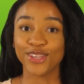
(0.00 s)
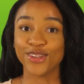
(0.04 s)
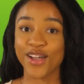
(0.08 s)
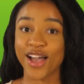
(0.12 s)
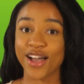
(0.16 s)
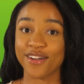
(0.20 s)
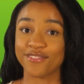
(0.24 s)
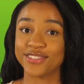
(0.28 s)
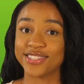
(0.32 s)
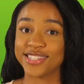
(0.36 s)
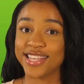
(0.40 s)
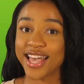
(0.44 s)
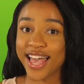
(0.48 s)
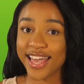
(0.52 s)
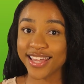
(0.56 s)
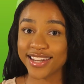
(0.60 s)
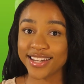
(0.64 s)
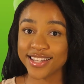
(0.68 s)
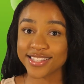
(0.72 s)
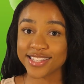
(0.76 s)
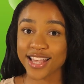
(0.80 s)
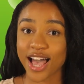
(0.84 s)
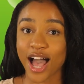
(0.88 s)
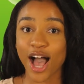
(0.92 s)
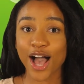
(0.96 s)
You have
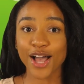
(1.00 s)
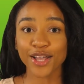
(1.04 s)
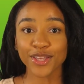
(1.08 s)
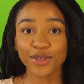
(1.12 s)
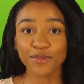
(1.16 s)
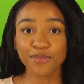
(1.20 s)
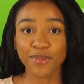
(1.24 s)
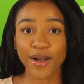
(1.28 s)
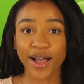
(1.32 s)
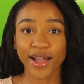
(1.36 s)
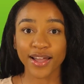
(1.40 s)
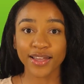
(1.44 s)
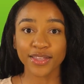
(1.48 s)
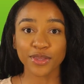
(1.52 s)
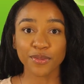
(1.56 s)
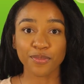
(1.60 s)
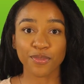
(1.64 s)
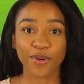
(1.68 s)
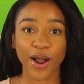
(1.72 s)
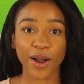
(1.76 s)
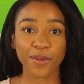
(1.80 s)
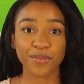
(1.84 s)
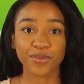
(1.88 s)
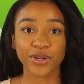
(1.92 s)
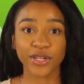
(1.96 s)
tenants occupying the
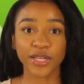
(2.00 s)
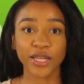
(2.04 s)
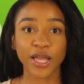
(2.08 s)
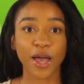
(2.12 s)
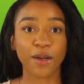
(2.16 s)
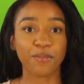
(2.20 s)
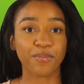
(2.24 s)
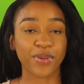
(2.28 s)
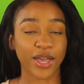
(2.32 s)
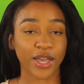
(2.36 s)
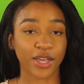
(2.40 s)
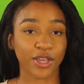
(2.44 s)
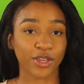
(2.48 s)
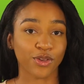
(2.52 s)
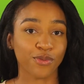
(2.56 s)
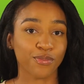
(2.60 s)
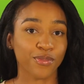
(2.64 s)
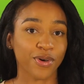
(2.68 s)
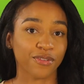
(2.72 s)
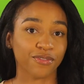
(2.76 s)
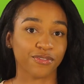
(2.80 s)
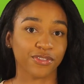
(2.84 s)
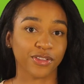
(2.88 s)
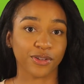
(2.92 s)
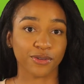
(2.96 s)
property, paying you
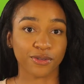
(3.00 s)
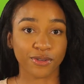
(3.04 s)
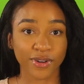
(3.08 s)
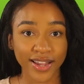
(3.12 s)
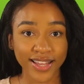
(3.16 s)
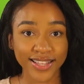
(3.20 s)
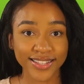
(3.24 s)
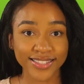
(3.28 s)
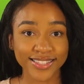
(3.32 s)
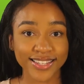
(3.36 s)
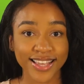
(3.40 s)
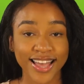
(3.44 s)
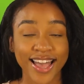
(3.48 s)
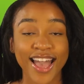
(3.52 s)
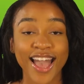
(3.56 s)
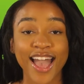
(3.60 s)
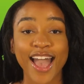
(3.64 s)
monthly rent.